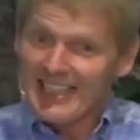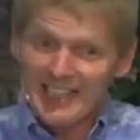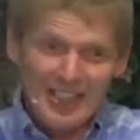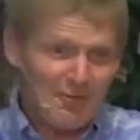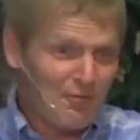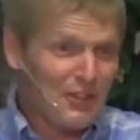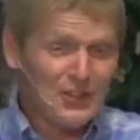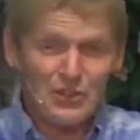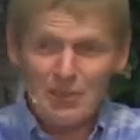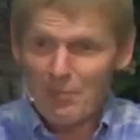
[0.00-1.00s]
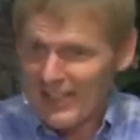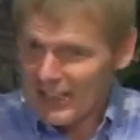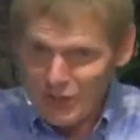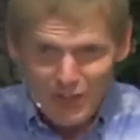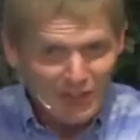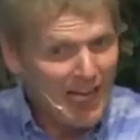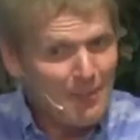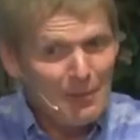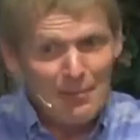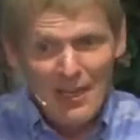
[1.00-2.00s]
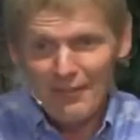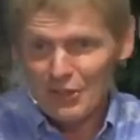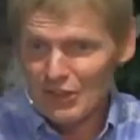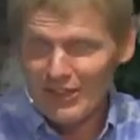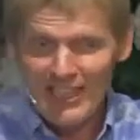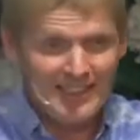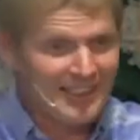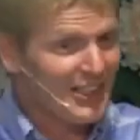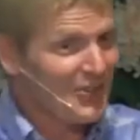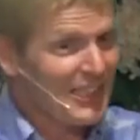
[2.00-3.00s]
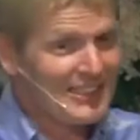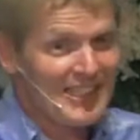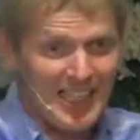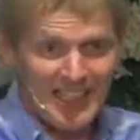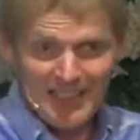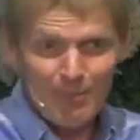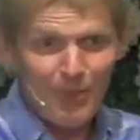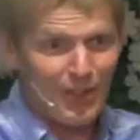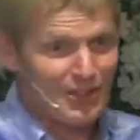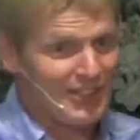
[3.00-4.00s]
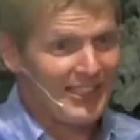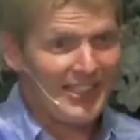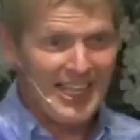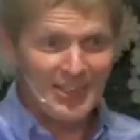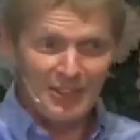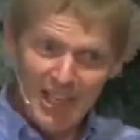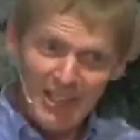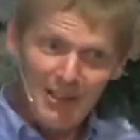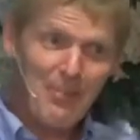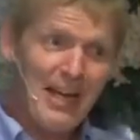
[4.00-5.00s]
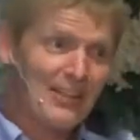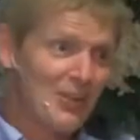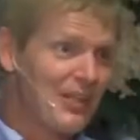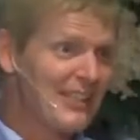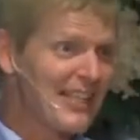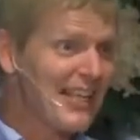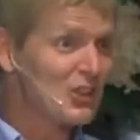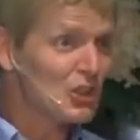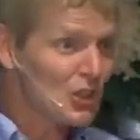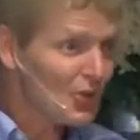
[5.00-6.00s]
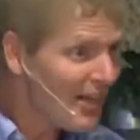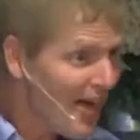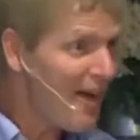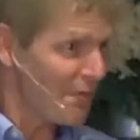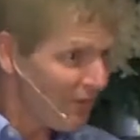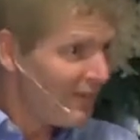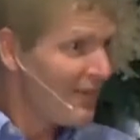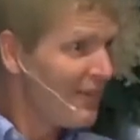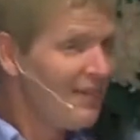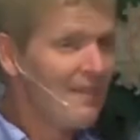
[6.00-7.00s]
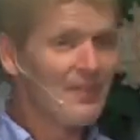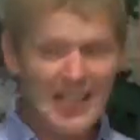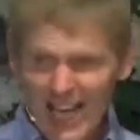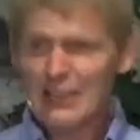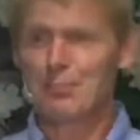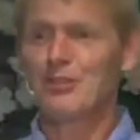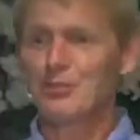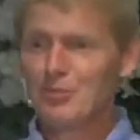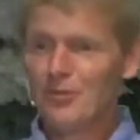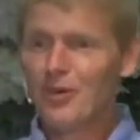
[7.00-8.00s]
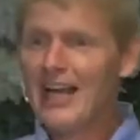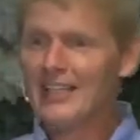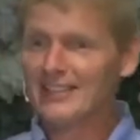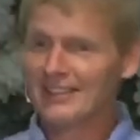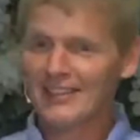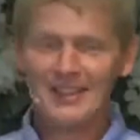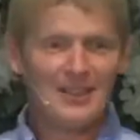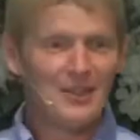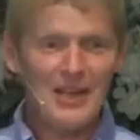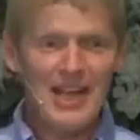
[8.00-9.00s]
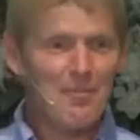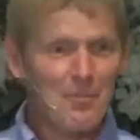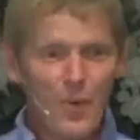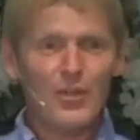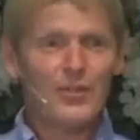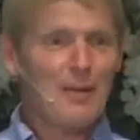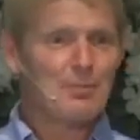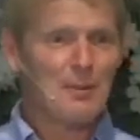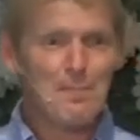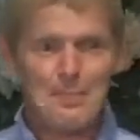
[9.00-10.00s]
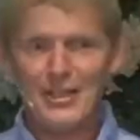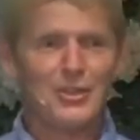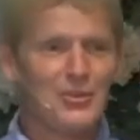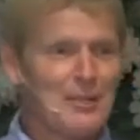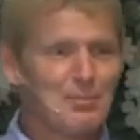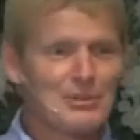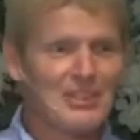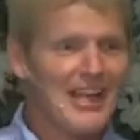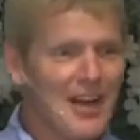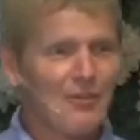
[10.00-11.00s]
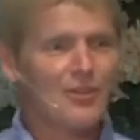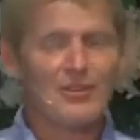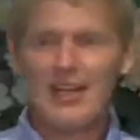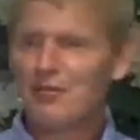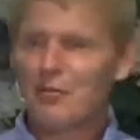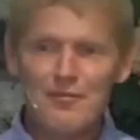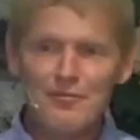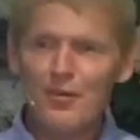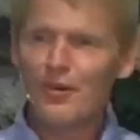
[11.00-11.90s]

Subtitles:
fear and trembling, I started lopping them off just like, you know, they said in the books and cutting them back the way they said. And sure enough, the experts were right. We had more grapes and better grapes than ever before.